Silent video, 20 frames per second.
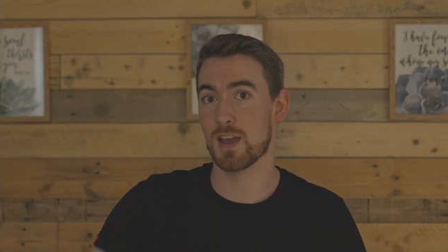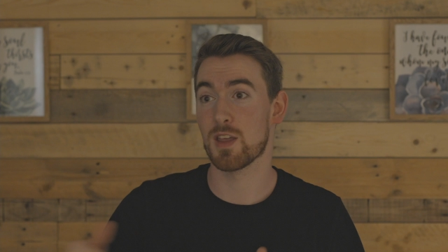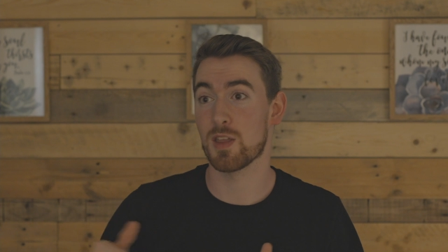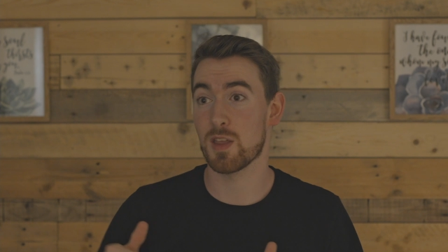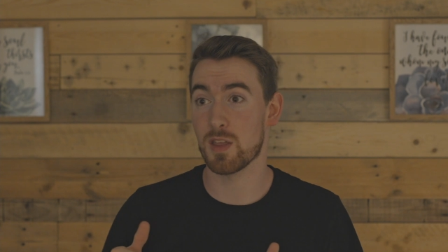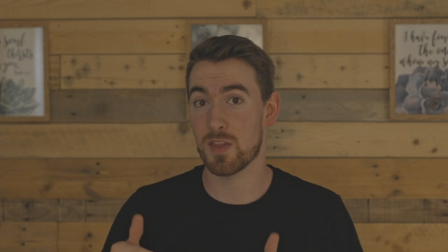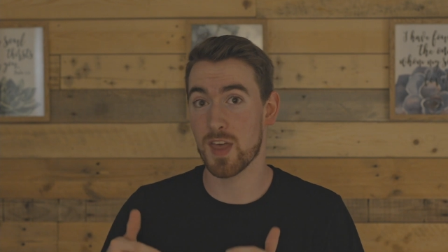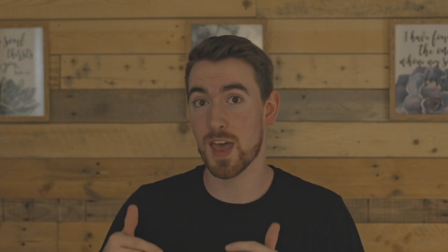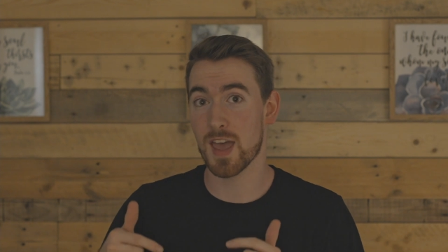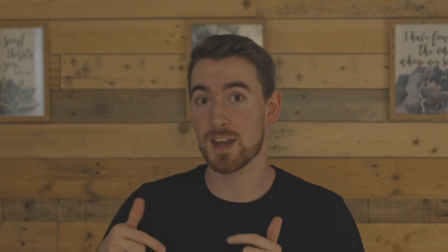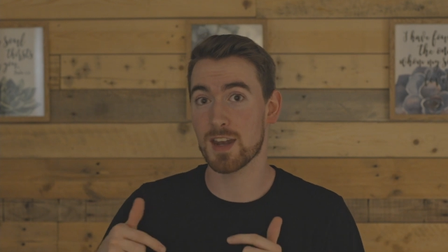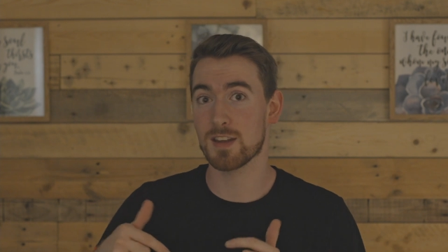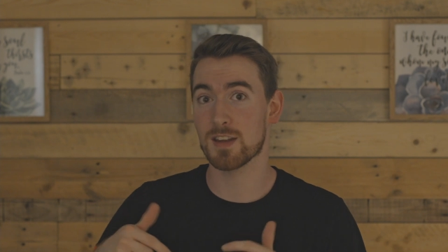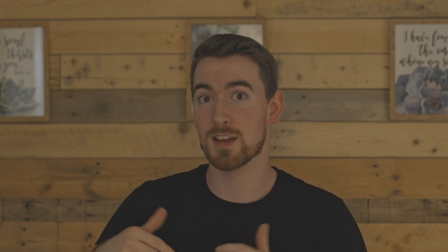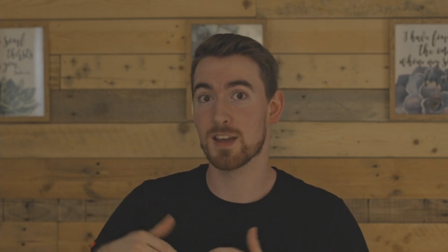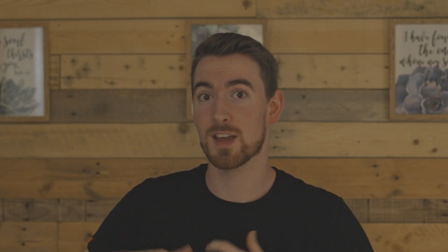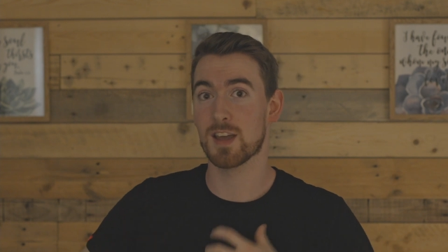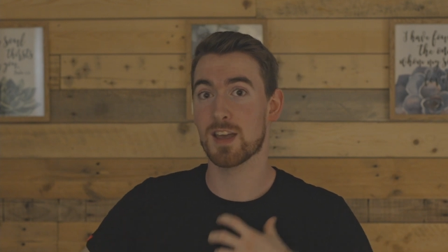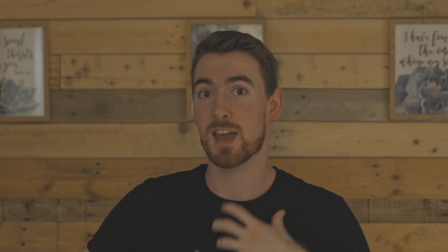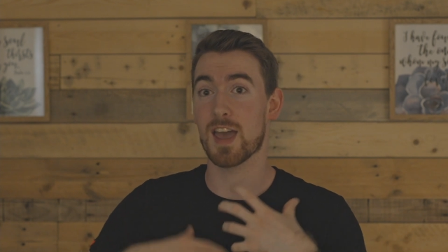That then
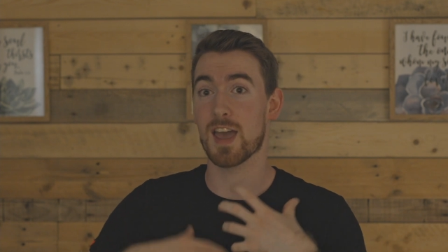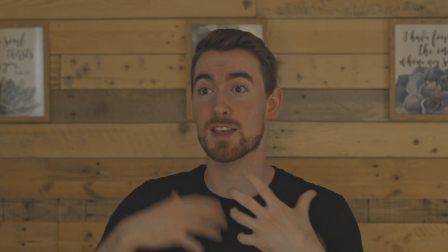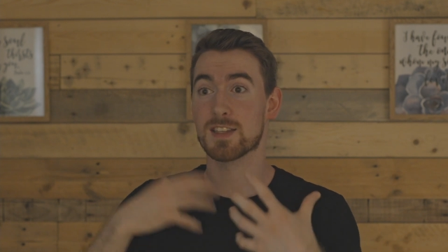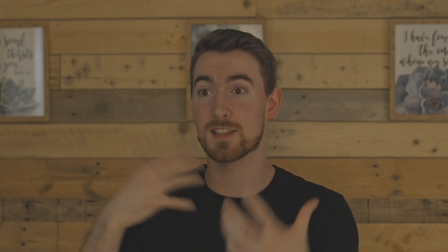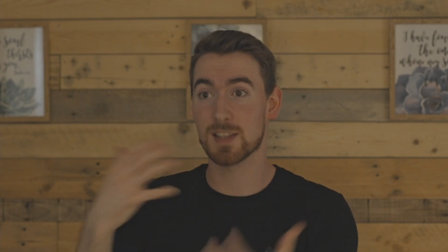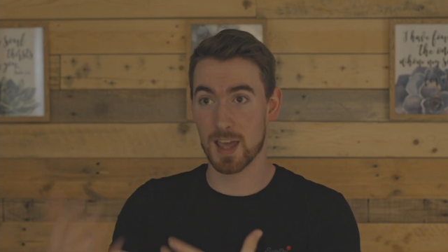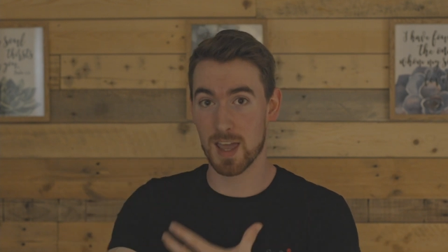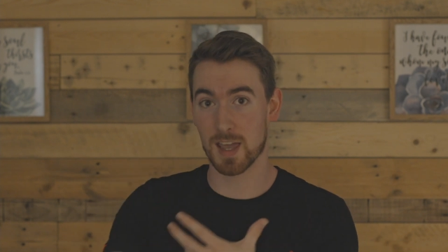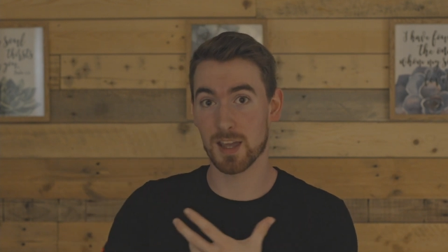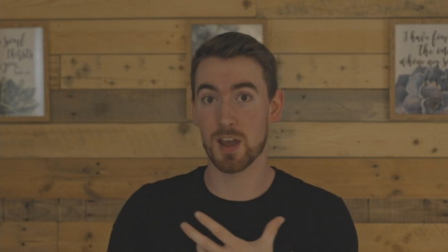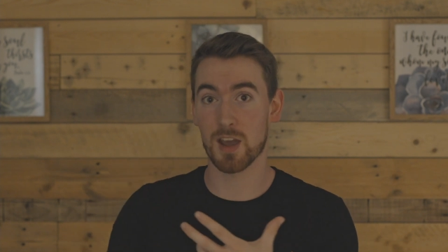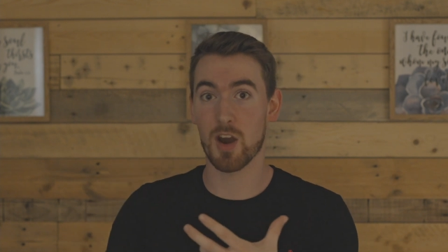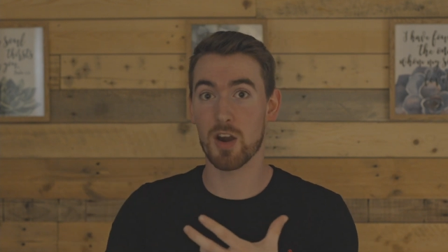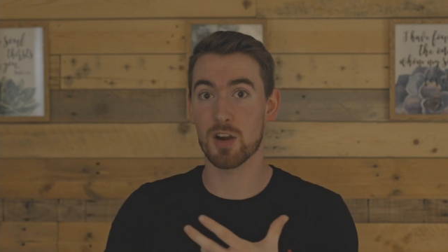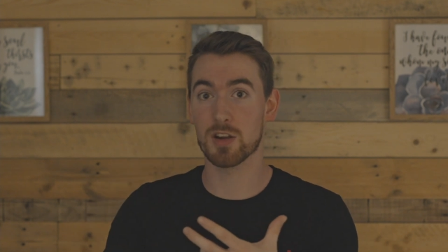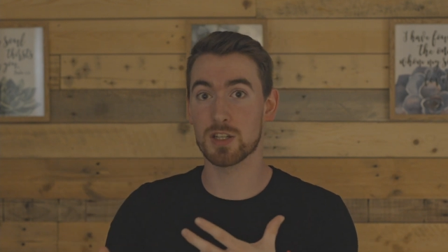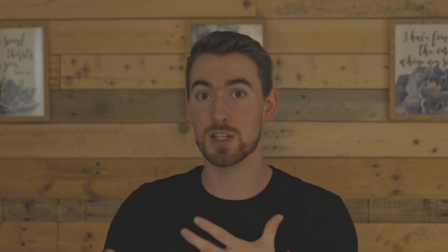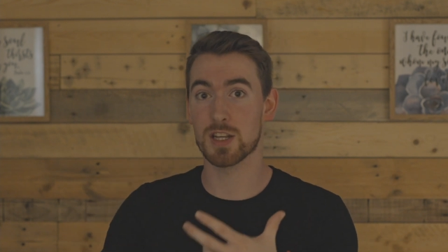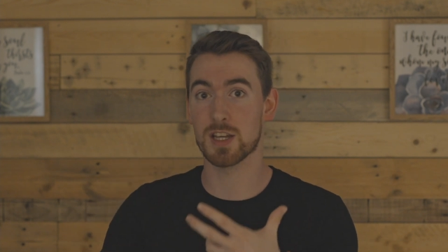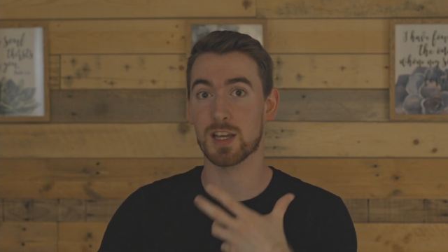it's
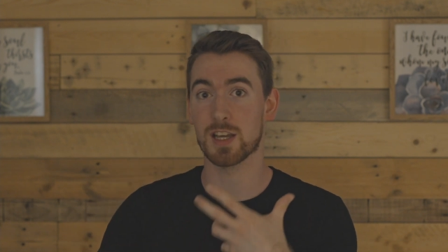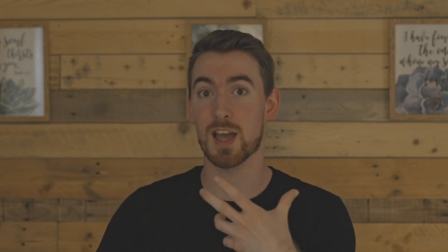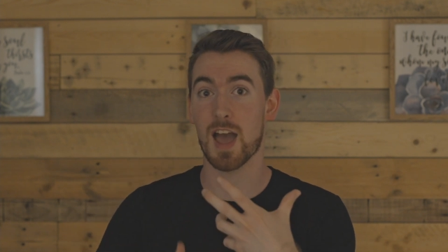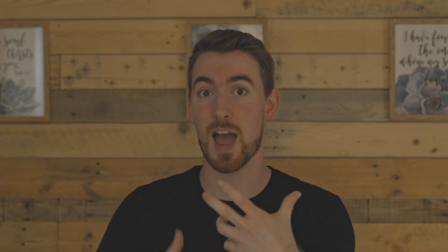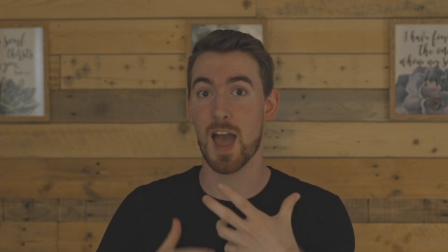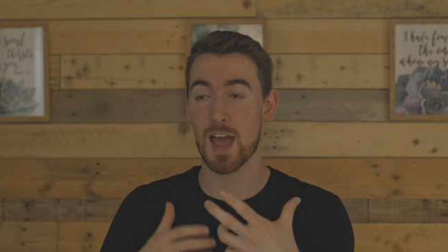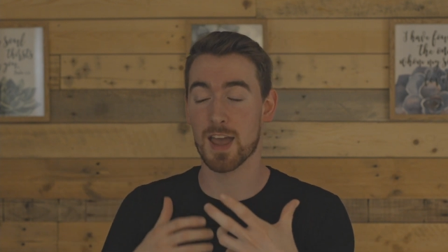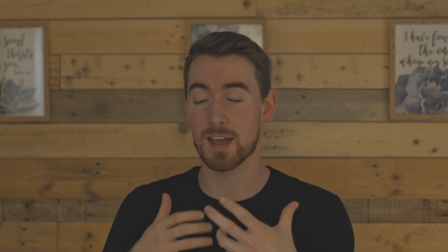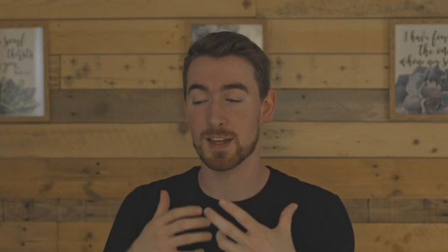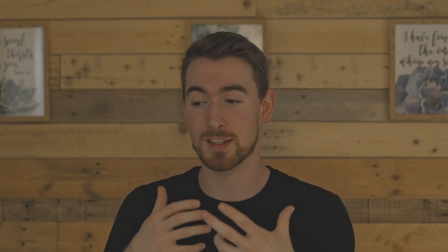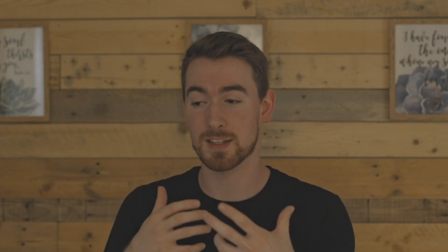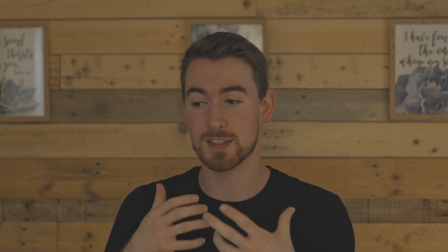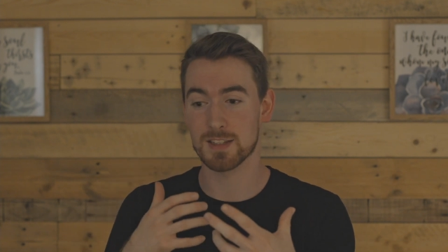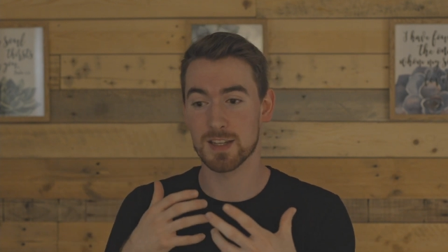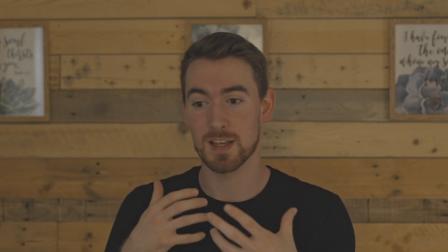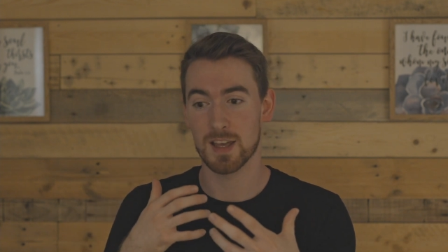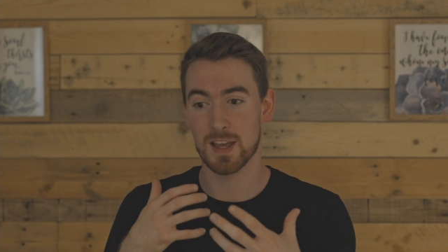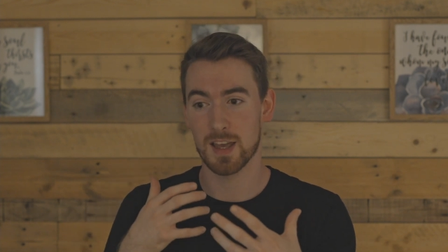encouraging and